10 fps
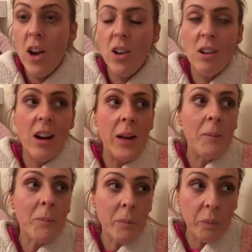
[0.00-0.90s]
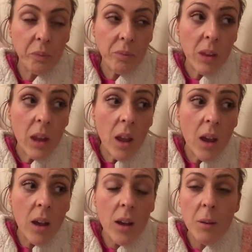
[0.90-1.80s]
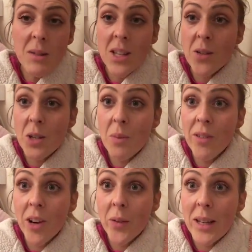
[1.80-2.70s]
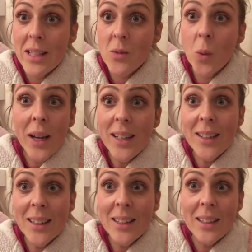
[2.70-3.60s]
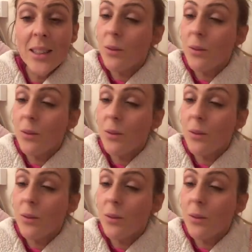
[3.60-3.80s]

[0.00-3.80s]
hungry. So tomorrow is weigh day.